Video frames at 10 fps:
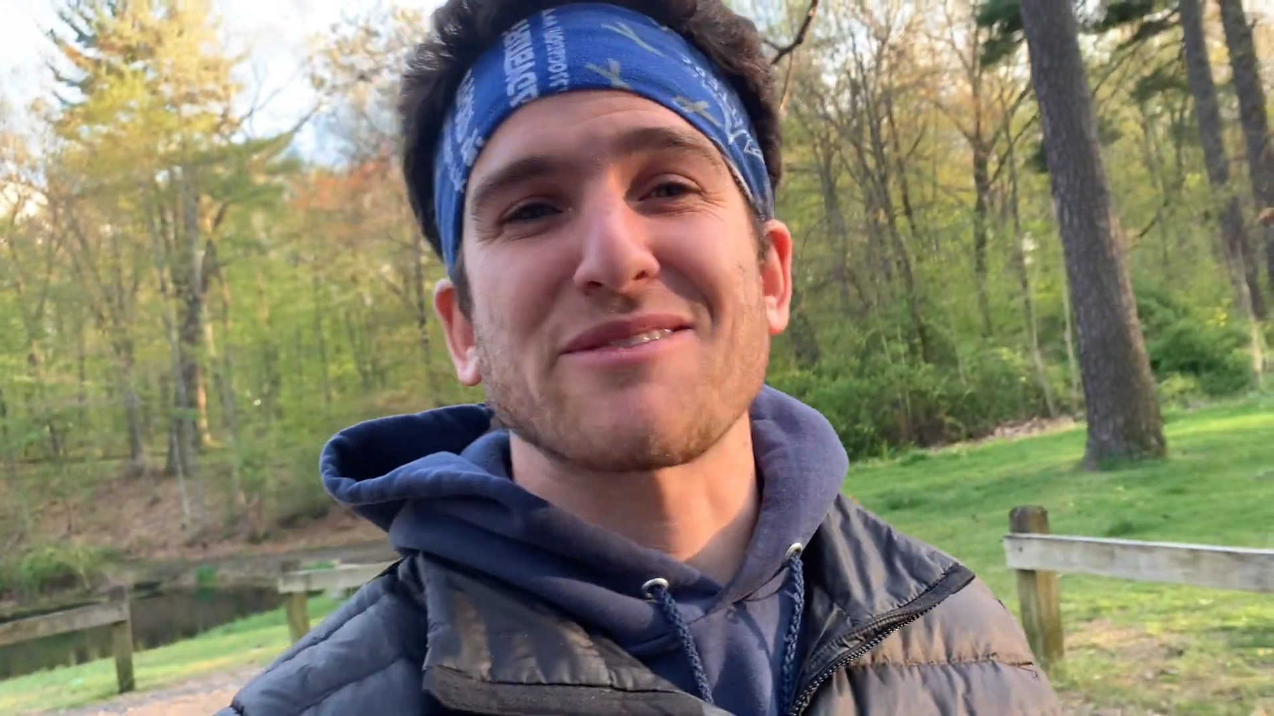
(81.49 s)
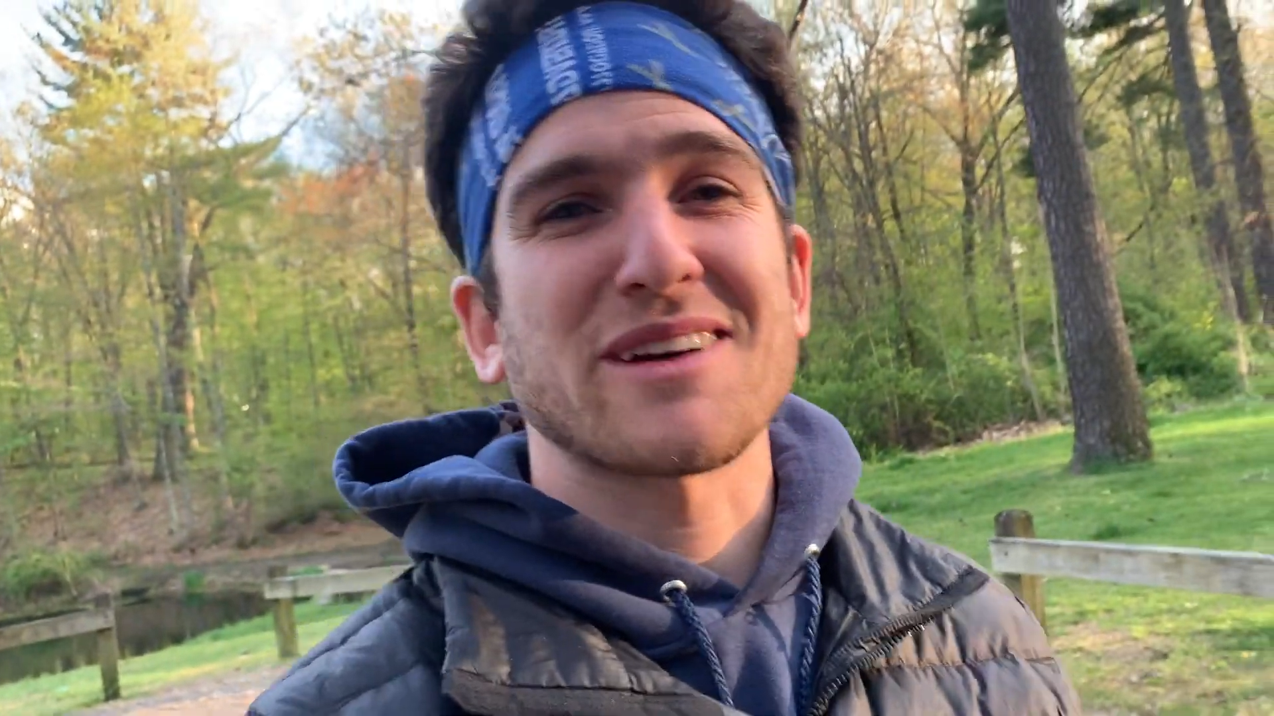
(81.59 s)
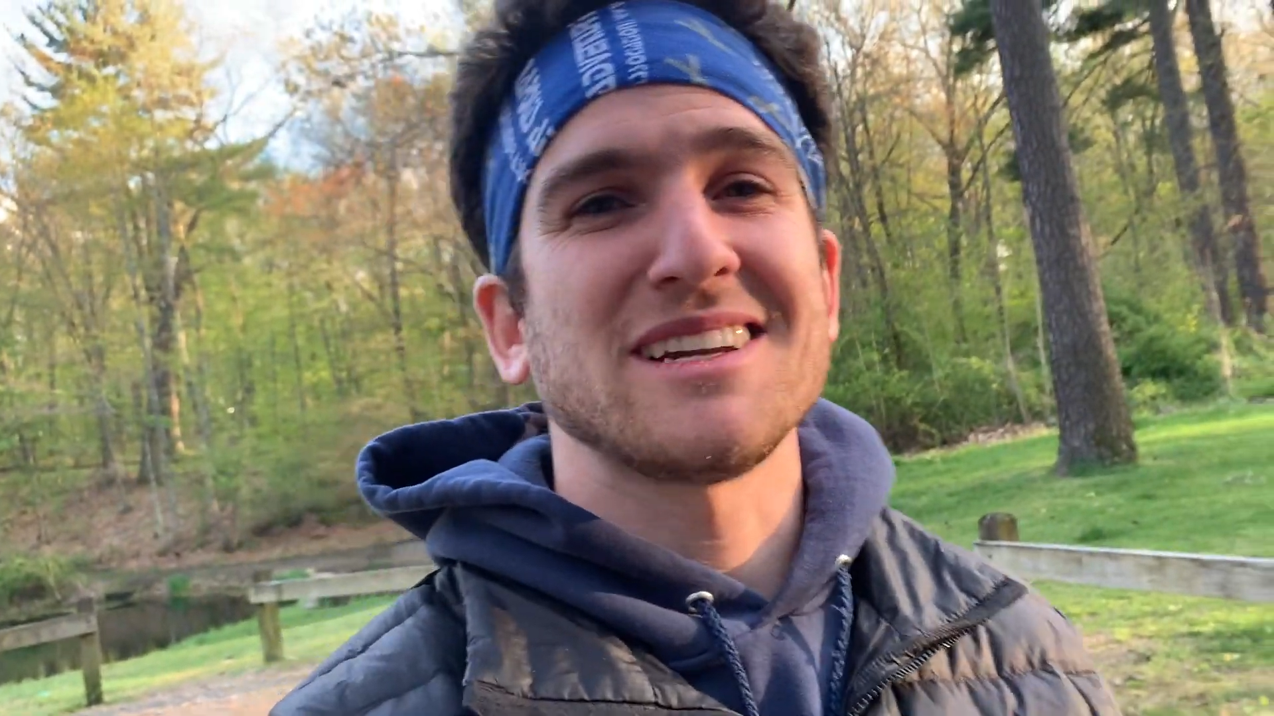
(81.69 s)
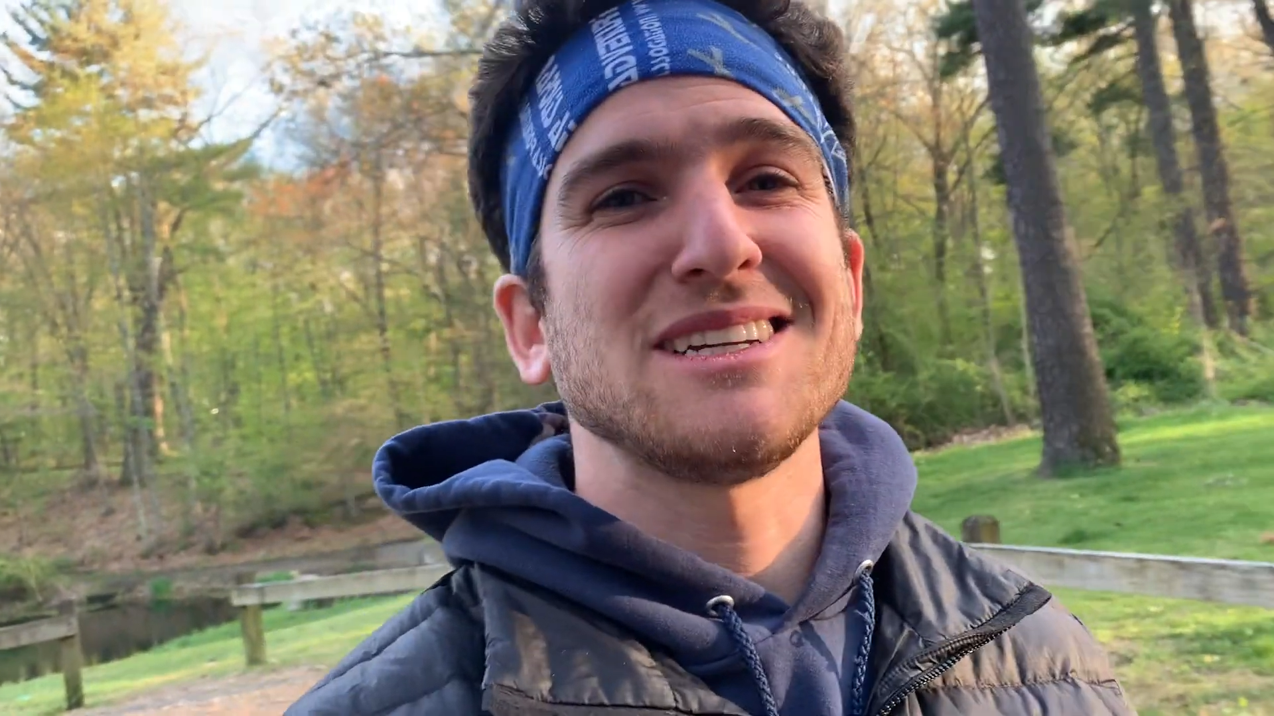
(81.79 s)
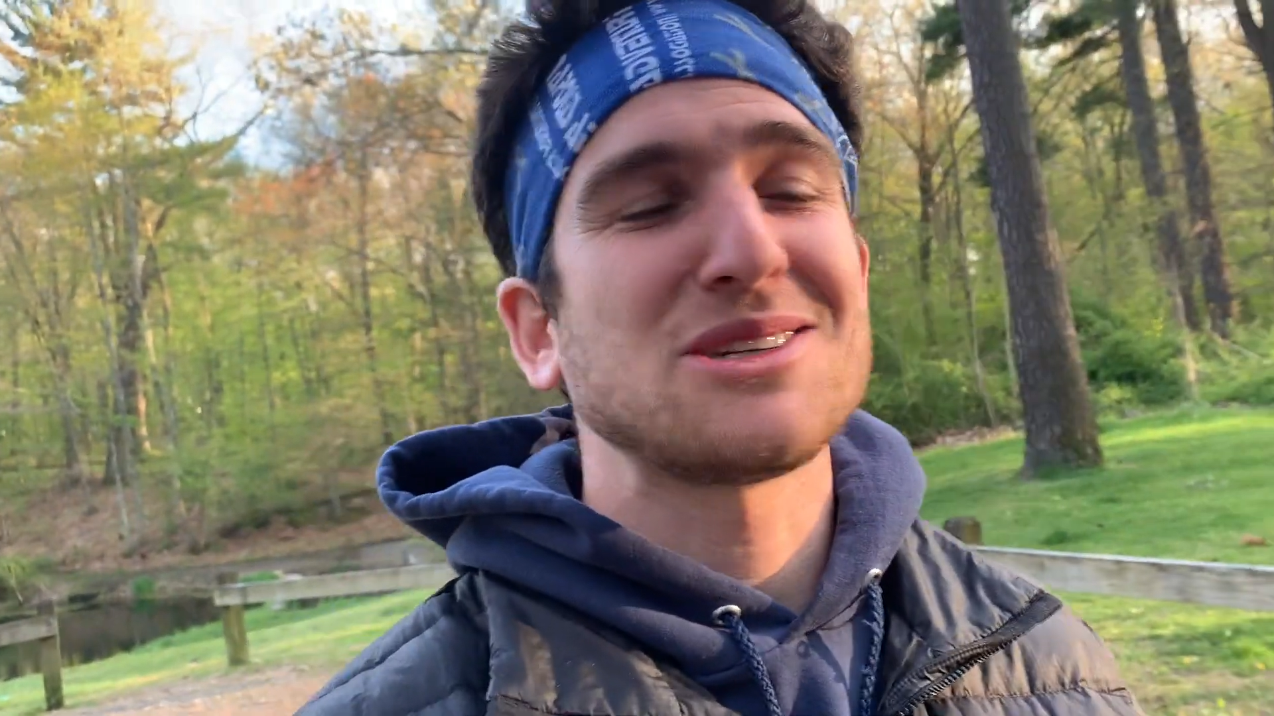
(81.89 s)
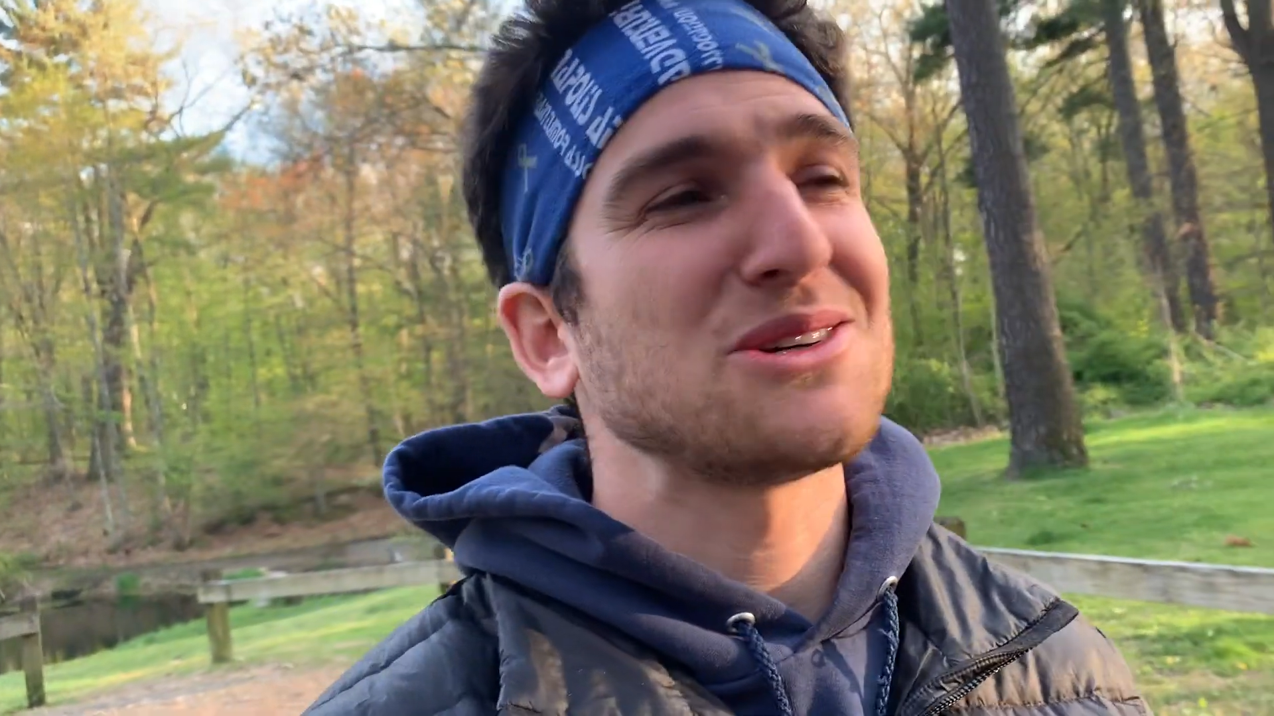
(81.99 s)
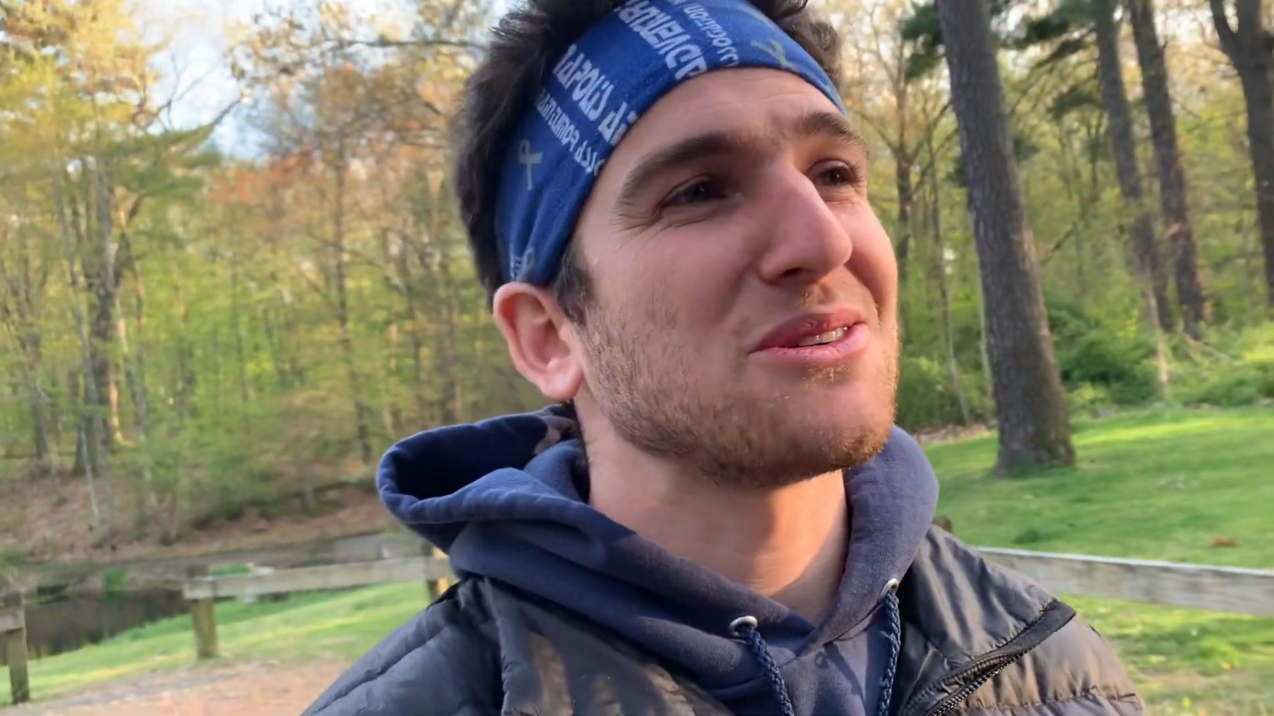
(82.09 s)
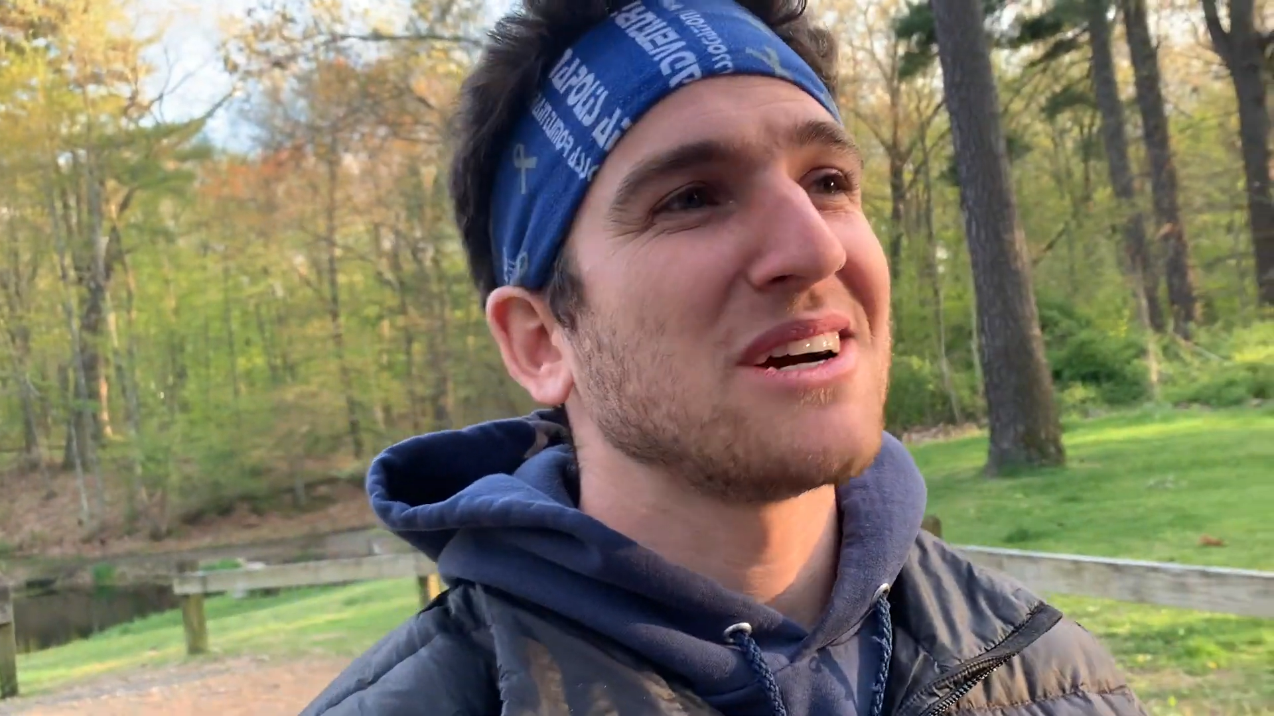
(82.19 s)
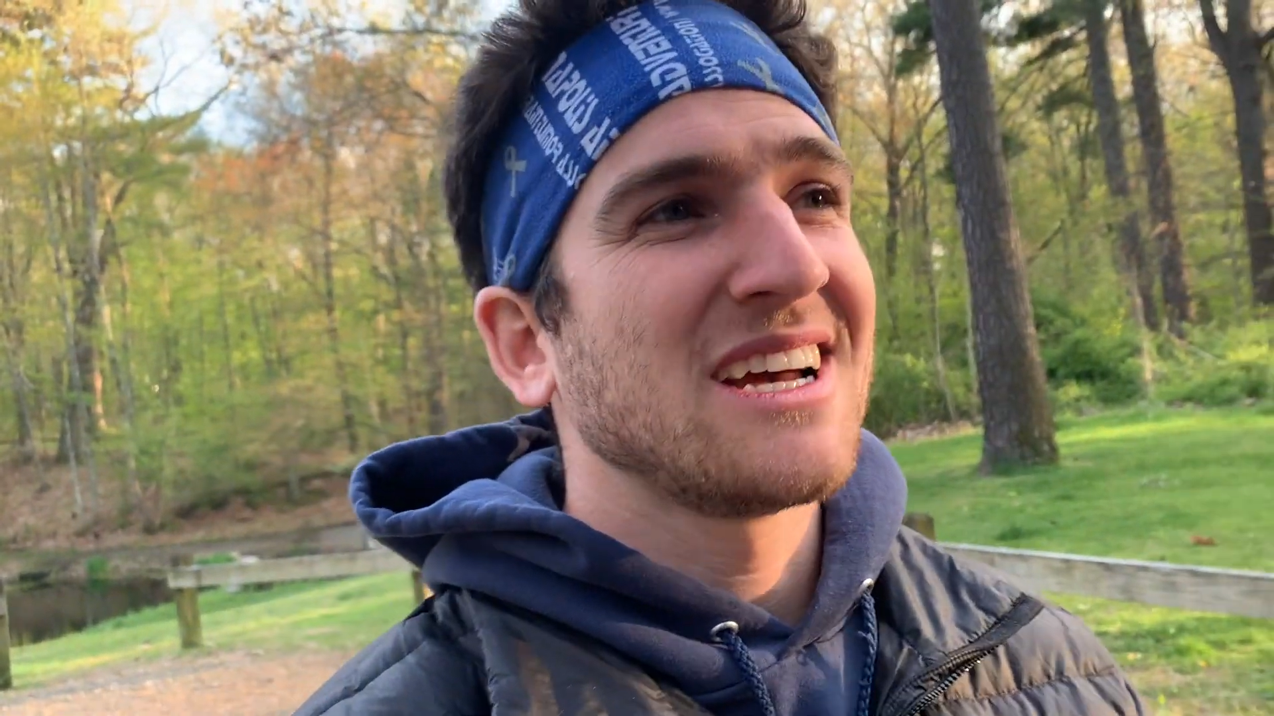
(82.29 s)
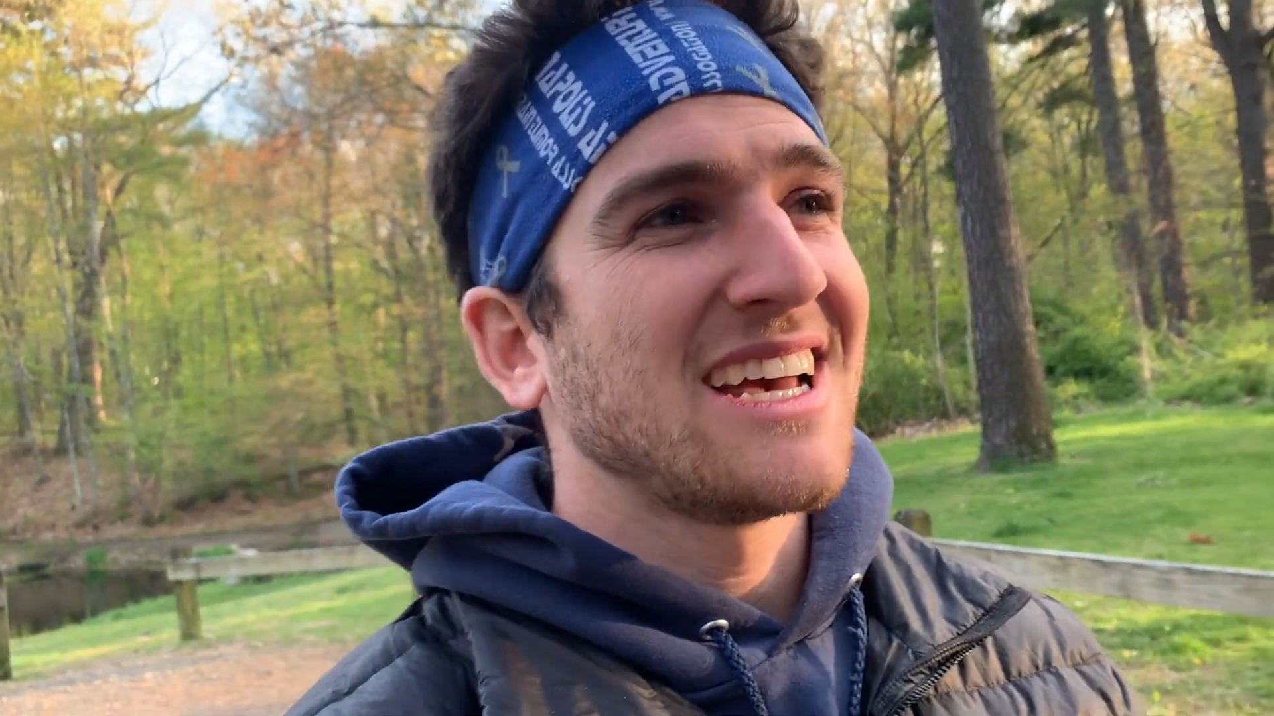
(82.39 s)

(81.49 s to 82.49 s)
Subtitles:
if I need to,